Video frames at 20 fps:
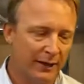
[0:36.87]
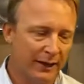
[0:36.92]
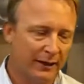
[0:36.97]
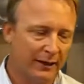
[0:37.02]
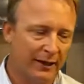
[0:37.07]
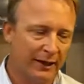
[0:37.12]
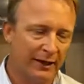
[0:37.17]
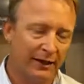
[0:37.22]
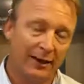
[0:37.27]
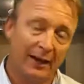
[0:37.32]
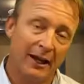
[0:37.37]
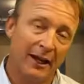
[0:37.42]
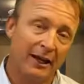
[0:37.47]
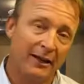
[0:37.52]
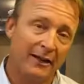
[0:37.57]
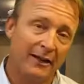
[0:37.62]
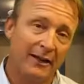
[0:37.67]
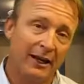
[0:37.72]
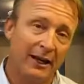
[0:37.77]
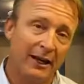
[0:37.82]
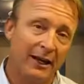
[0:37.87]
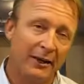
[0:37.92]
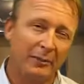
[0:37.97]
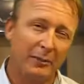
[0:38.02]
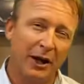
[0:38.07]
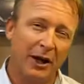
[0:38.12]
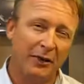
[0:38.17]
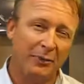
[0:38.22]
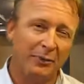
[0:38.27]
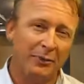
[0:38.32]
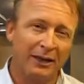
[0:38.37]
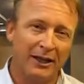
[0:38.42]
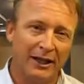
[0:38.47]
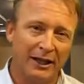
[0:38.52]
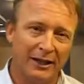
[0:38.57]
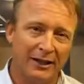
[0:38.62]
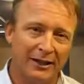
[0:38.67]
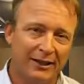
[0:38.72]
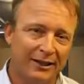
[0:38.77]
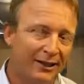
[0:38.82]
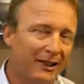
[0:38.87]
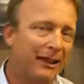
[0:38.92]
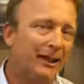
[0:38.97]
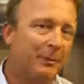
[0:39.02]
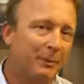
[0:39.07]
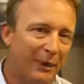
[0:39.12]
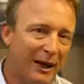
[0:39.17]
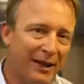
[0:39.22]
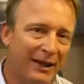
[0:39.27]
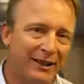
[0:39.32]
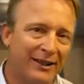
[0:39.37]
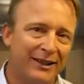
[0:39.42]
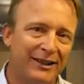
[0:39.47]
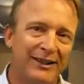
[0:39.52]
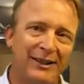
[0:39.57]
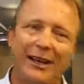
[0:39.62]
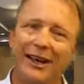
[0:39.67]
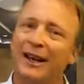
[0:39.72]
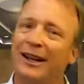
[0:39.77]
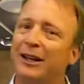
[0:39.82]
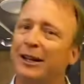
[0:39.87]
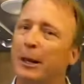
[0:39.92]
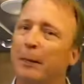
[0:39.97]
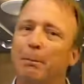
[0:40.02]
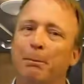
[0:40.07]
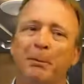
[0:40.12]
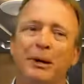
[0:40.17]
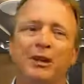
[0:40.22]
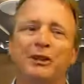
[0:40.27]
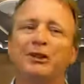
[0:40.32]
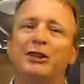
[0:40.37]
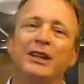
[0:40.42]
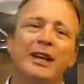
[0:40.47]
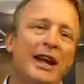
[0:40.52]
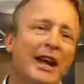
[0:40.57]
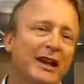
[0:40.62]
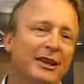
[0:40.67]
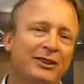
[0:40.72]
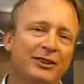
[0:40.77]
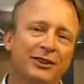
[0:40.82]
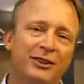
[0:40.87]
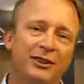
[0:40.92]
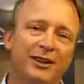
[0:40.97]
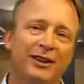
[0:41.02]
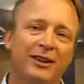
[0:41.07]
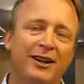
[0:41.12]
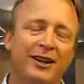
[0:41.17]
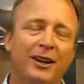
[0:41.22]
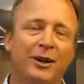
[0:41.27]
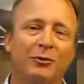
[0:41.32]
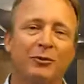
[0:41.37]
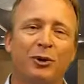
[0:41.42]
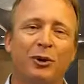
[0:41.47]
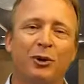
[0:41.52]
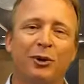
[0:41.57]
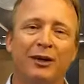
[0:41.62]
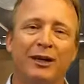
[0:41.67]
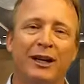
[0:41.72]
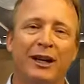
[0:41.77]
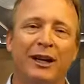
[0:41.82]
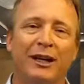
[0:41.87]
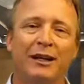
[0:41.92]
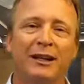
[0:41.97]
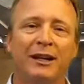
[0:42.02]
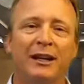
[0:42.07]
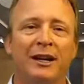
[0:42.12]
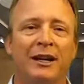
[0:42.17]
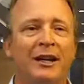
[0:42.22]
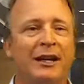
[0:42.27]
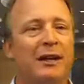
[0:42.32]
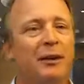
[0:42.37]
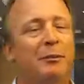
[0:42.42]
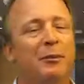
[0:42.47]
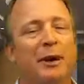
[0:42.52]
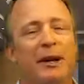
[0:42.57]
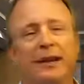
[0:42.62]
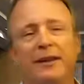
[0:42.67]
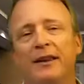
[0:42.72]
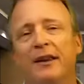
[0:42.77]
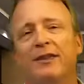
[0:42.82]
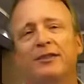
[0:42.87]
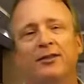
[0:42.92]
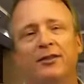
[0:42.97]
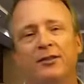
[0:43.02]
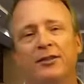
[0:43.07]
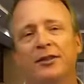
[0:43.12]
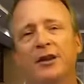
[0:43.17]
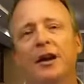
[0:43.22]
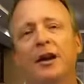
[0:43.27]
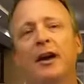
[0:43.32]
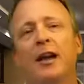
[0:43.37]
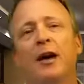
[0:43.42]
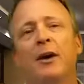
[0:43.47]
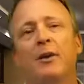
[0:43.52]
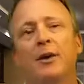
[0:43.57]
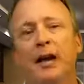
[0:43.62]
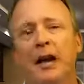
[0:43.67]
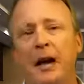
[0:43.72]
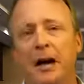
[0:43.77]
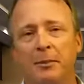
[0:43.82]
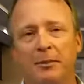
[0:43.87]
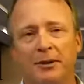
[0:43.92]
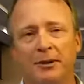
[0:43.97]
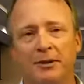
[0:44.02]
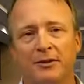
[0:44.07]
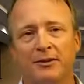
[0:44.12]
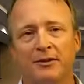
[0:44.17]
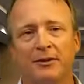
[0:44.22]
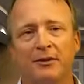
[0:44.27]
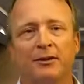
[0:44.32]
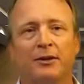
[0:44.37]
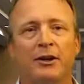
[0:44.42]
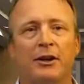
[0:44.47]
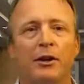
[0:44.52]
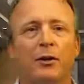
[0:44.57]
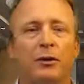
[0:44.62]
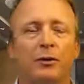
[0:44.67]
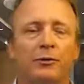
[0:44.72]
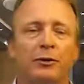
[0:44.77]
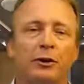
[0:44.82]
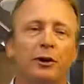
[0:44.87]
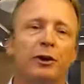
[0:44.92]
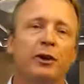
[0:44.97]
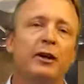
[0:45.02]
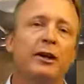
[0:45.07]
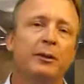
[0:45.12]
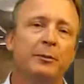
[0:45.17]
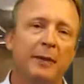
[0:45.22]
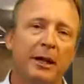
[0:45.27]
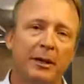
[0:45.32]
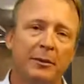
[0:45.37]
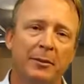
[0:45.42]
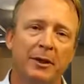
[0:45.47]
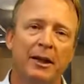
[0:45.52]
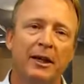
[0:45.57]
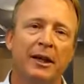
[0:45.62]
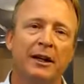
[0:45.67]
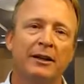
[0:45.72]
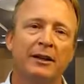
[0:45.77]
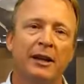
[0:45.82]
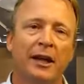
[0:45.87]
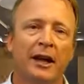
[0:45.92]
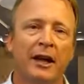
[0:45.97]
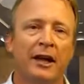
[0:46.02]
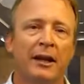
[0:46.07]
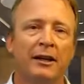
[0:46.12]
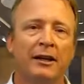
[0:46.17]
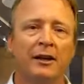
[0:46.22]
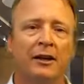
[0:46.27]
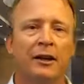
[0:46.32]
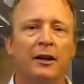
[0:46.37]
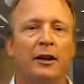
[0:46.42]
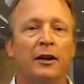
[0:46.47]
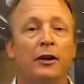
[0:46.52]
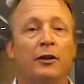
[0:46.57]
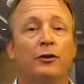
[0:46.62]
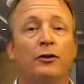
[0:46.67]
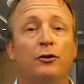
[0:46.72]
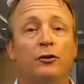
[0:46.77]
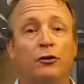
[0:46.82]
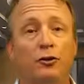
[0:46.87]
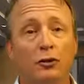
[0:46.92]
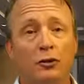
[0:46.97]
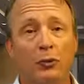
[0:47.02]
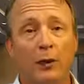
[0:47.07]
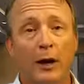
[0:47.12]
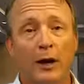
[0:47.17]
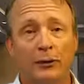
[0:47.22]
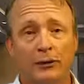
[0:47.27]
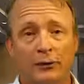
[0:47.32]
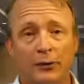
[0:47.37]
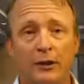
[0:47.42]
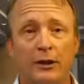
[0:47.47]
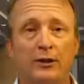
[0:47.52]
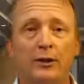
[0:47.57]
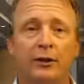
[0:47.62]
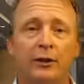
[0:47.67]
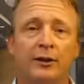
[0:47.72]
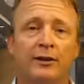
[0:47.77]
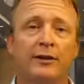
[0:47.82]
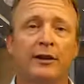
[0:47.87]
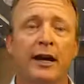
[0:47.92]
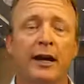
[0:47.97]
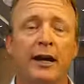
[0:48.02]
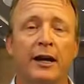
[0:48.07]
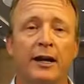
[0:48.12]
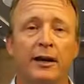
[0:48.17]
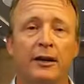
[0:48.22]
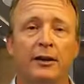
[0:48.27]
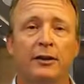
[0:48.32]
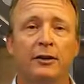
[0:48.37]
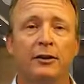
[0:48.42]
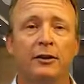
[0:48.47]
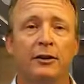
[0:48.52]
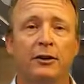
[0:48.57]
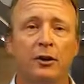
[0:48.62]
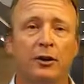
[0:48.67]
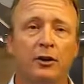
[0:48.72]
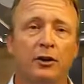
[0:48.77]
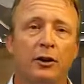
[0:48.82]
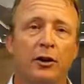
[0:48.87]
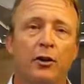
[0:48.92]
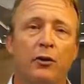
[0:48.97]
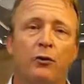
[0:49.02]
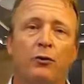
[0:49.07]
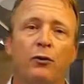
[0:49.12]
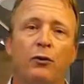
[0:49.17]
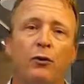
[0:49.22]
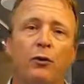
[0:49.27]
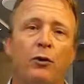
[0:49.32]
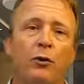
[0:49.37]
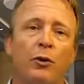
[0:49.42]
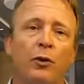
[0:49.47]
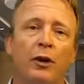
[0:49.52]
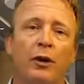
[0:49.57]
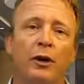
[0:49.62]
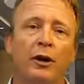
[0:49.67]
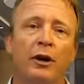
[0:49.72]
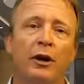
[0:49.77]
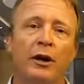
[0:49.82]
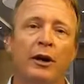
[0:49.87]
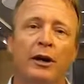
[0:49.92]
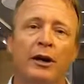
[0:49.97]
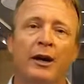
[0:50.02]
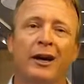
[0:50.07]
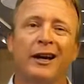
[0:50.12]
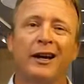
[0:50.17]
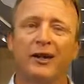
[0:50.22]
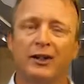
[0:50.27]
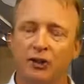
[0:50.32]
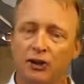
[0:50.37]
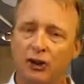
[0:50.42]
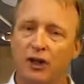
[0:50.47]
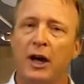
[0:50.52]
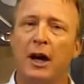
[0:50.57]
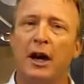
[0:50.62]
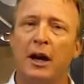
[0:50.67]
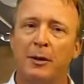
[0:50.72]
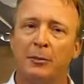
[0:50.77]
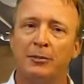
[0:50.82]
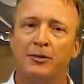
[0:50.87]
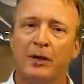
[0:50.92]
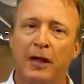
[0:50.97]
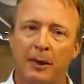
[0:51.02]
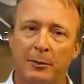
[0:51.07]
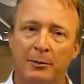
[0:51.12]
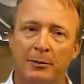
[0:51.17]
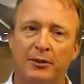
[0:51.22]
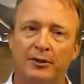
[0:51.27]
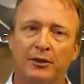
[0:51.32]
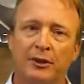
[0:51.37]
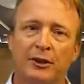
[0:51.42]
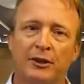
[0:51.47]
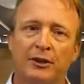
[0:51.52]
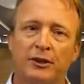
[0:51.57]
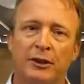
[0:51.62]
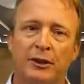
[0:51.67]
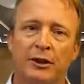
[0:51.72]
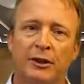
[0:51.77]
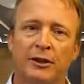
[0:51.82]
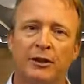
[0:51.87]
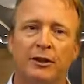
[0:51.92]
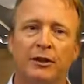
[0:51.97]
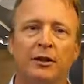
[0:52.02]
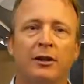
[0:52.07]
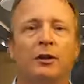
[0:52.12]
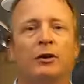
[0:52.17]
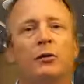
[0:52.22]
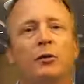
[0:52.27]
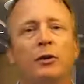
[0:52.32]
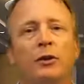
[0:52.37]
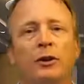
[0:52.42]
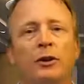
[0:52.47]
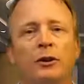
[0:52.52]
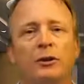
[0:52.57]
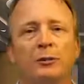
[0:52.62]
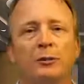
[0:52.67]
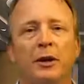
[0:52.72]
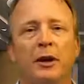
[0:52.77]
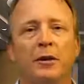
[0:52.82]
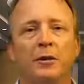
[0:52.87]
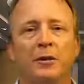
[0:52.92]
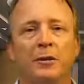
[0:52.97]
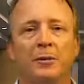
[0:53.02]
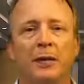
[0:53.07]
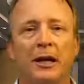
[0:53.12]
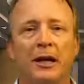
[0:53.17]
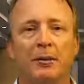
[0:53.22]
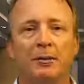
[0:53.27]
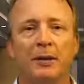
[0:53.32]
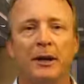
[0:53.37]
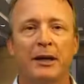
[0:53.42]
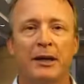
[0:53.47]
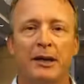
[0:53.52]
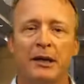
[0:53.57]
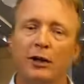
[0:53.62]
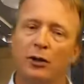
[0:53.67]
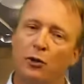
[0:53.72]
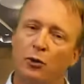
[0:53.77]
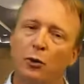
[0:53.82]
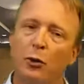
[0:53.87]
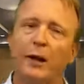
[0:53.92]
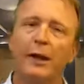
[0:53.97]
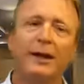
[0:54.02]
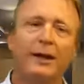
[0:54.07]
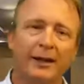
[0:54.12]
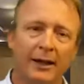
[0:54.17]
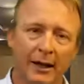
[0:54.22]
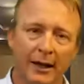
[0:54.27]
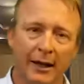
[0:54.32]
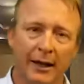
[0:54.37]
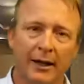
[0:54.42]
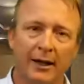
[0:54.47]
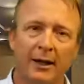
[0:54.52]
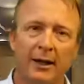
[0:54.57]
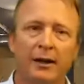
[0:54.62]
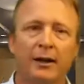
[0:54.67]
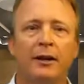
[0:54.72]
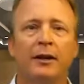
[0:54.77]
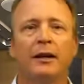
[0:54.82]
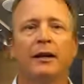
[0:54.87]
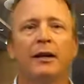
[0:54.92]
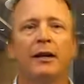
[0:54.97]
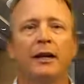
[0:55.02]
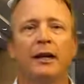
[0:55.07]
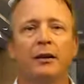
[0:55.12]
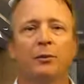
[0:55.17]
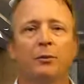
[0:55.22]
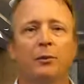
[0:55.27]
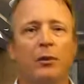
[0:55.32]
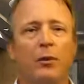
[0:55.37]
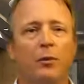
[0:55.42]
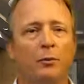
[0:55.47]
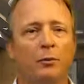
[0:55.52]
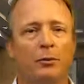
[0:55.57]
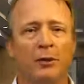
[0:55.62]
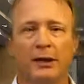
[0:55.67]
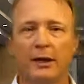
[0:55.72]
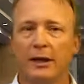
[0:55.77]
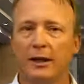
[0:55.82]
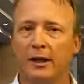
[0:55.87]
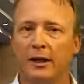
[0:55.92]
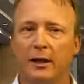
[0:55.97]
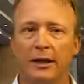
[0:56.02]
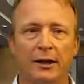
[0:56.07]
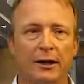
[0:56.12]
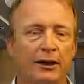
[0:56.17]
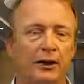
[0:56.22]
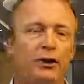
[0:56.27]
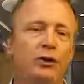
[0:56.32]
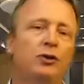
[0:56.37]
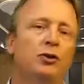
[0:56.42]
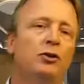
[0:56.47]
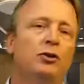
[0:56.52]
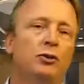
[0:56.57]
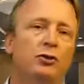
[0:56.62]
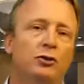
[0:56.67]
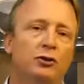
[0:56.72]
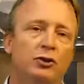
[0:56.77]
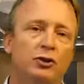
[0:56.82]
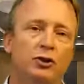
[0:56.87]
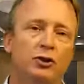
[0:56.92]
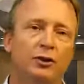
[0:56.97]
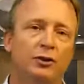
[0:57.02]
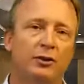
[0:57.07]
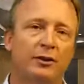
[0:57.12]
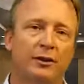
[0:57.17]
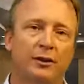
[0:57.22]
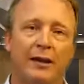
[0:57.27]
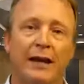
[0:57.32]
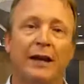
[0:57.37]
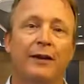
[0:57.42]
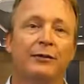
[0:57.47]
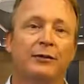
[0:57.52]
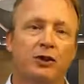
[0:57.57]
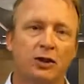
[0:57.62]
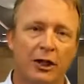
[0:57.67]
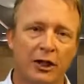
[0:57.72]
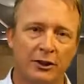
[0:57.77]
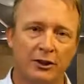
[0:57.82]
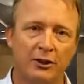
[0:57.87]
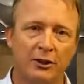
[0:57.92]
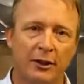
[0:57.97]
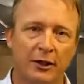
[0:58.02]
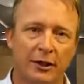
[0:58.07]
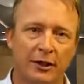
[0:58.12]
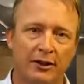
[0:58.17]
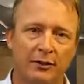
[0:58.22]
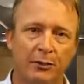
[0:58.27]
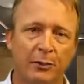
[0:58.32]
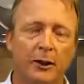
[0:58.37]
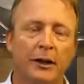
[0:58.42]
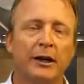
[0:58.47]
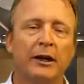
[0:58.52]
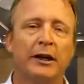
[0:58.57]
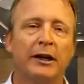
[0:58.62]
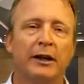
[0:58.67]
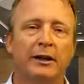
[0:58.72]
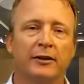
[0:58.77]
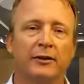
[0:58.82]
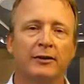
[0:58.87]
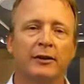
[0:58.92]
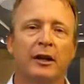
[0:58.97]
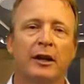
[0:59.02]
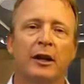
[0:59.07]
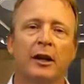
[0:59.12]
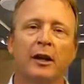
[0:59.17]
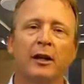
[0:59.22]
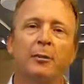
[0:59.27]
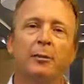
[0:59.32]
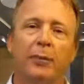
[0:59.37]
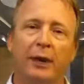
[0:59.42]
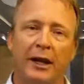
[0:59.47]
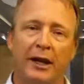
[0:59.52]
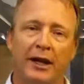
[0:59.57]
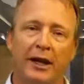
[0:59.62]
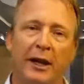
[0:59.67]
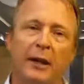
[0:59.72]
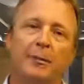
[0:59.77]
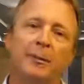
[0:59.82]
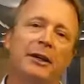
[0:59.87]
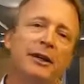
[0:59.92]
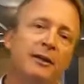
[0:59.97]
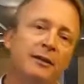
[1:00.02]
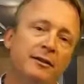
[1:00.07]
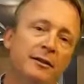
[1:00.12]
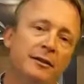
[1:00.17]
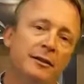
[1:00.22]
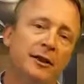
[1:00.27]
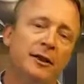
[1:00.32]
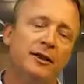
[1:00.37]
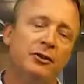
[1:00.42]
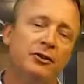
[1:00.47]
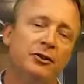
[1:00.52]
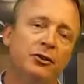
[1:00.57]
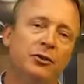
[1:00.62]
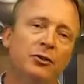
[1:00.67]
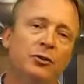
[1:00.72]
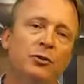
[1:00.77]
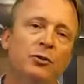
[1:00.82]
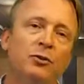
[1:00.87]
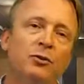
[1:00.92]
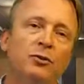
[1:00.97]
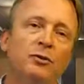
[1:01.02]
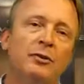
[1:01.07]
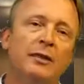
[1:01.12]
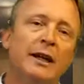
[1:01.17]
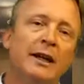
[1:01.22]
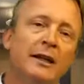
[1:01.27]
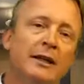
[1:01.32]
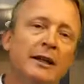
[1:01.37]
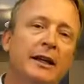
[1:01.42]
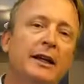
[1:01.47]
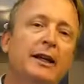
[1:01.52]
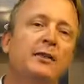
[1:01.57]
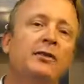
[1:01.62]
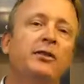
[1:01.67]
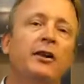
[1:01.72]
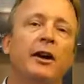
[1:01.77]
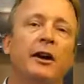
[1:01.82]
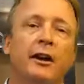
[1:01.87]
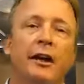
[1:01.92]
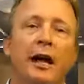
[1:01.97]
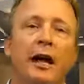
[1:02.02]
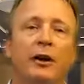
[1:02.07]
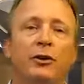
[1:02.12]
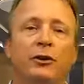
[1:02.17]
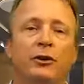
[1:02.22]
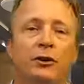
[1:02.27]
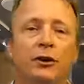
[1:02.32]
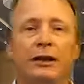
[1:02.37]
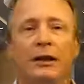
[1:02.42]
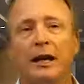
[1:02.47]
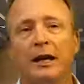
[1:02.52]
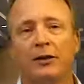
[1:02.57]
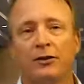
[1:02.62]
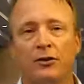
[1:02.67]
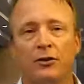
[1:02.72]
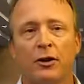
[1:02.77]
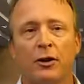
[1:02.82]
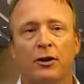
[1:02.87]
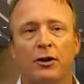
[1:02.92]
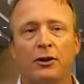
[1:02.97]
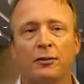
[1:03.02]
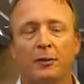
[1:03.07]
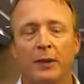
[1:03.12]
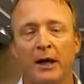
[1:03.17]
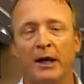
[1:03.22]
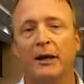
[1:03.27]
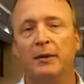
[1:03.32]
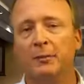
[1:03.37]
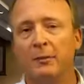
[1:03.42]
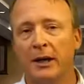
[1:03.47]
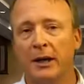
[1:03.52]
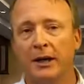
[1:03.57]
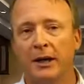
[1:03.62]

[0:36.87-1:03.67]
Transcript: They think that they could possibly click a button and a bunch of cash is going to come rolling in, but that's just not how it happens. You know, if you're looking to make money online, there's two routes that you could take. You could go for a job type position where you'd be able to make money quickly it won't be a huge life-changing experience, but I'm going to teach you techniques on how you could get started making